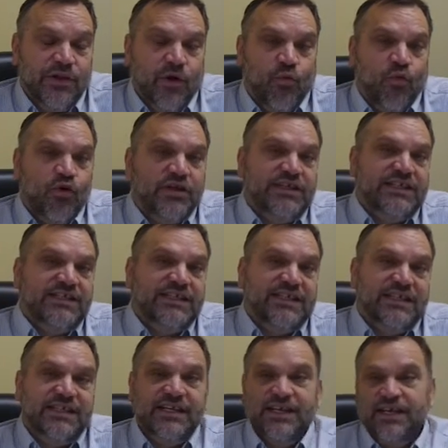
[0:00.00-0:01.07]
warranty
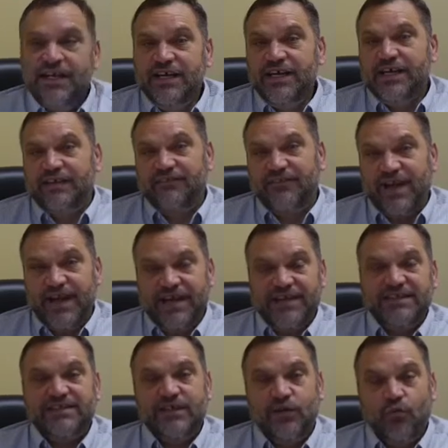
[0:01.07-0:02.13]
deed
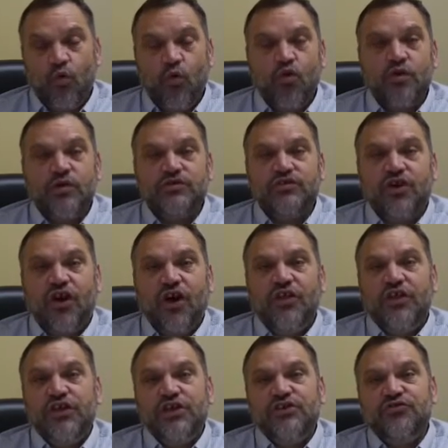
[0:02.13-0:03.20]
conveys and warrants all
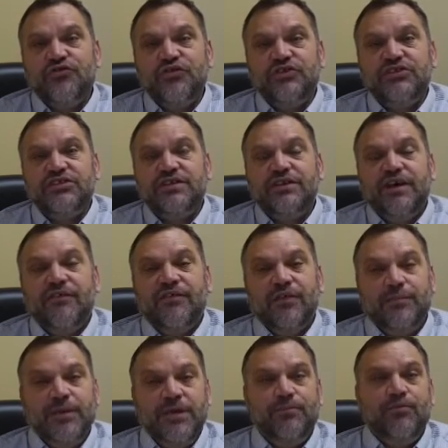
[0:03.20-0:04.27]
the interest of
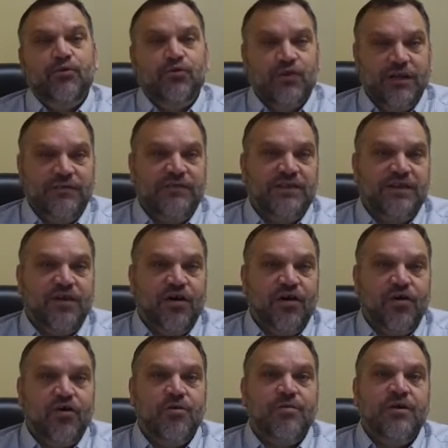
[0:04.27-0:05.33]
the people who lived in the
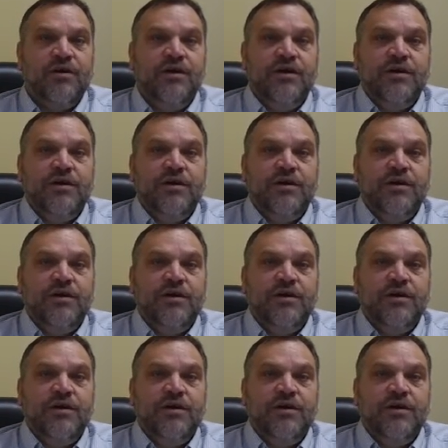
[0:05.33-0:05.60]
home.